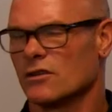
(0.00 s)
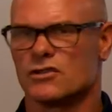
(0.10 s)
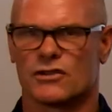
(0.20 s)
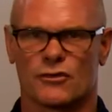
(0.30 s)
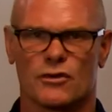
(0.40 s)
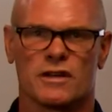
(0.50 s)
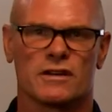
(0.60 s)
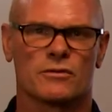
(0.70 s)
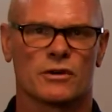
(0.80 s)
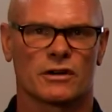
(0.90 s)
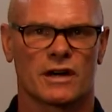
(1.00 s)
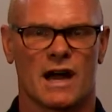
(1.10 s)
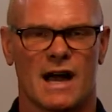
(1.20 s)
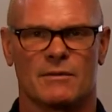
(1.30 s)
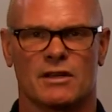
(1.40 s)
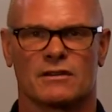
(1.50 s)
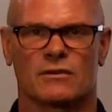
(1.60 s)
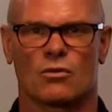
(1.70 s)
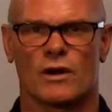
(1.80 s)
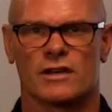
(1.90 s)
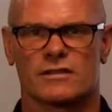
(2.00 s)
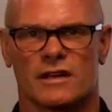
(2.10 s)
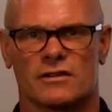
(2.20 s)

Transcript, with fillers: There's three real common ways